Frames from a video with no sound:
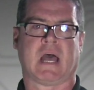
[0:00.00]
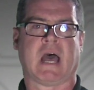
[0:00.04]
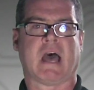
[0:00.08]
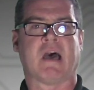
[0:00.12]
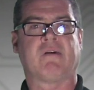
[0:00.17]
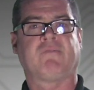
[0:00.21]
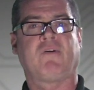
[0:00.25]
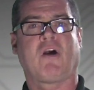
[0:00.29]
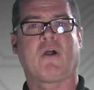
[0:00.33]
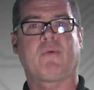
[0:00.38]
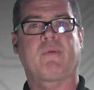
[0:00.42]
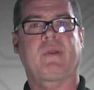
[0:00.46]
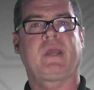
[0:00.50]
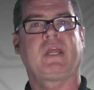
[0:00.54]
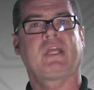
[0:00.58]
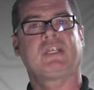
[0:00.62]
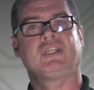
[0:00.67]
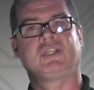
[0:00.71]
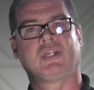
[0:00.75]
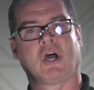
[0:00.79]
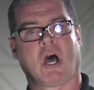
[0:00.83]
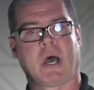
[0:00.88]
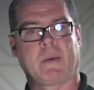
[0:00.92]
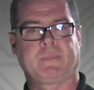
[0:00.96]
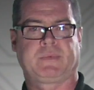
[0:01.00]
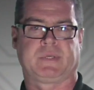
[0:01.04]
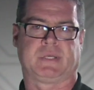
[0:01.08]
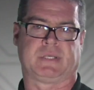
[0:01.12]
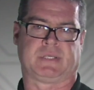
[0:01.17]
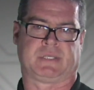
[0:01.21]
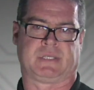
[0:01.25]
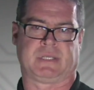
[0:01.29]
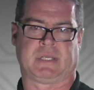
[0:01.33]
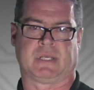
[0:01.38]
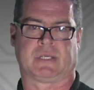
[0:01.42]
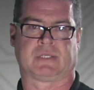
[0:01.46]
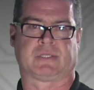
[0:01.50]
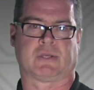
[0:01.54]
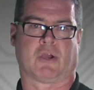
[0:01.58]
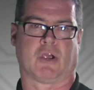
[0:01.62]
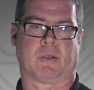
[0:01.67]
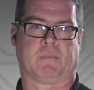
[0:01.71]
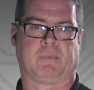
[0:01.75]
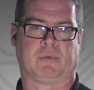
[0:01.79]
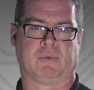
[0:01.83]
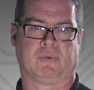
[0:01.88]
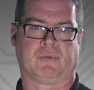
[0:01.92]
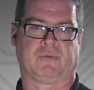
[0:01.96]
have already adopted C S
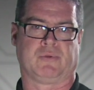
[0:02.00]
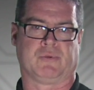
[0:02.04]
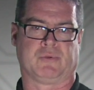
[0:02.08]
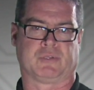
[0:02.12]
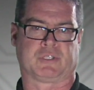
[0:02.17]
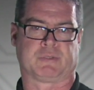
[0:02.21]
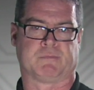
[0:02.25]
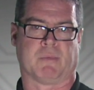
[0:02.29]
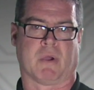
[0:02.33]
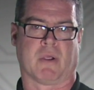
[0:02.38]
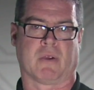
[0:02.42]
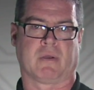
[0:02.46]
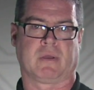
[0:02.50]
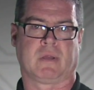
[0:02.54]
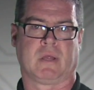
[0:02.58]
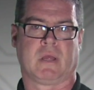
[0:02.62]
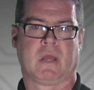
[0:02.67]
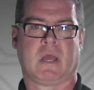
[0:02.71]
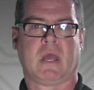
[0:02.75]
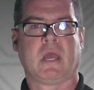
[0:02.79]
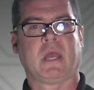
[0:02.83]
R Bluetooth Smart